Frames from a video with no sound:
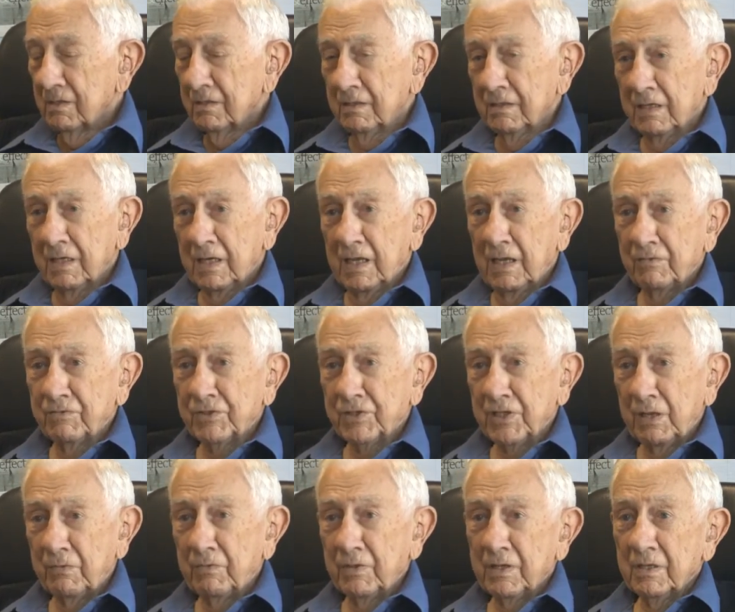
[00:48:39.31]
You got to have
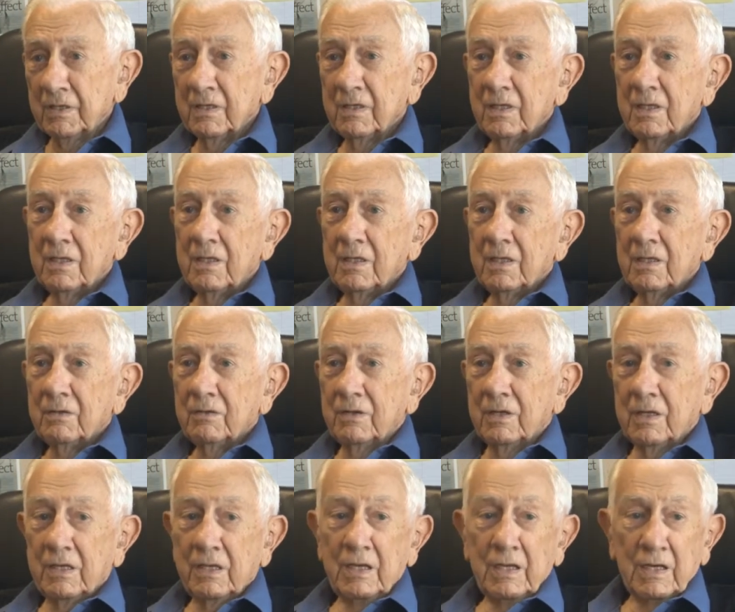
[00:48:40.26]
something.
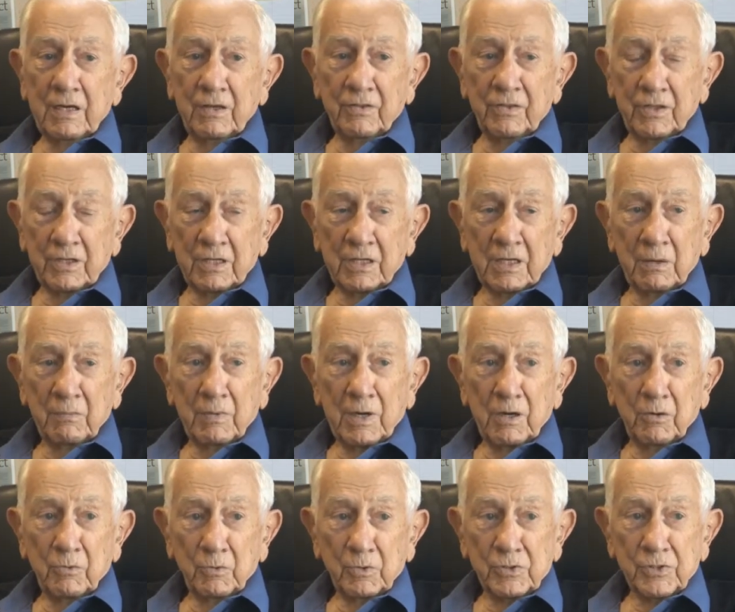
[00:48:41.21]
Well, anyhow, they'd come
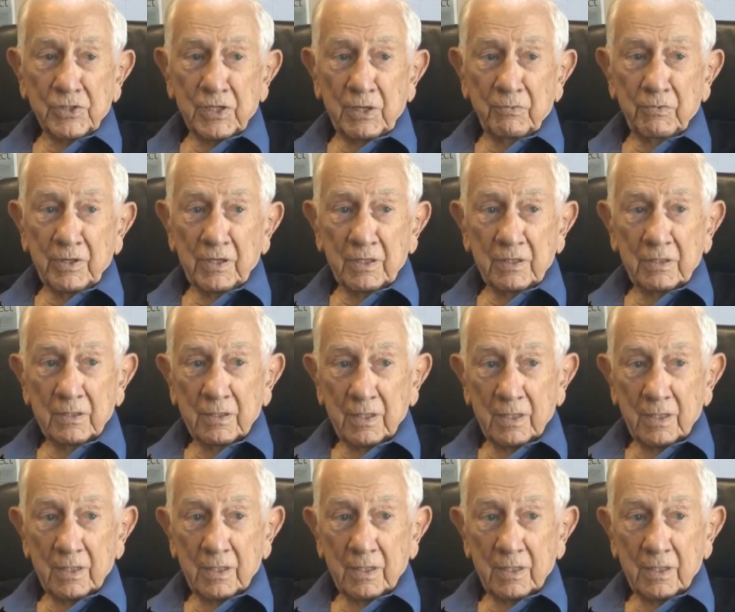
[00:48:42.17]
out with something